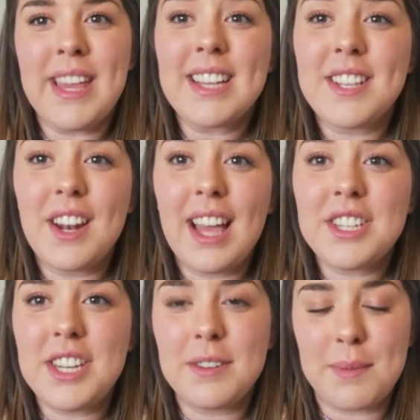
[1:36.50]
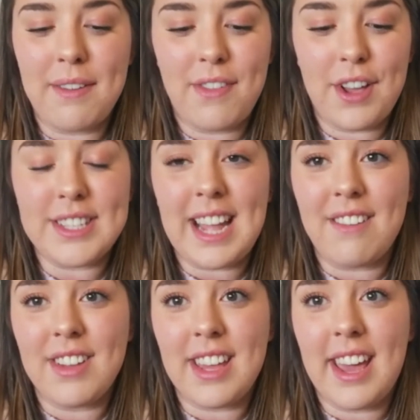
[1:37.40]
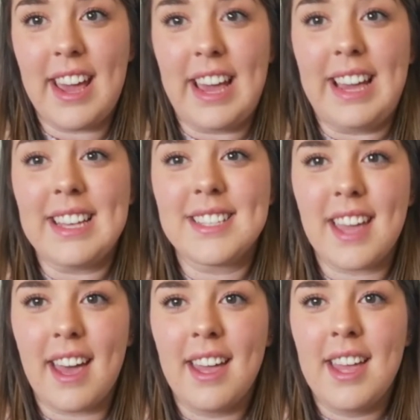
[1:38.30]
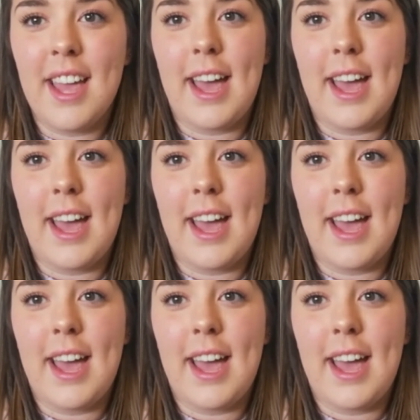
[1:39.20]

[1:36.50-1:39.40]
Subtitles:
So last year was my first ever year at ISCA.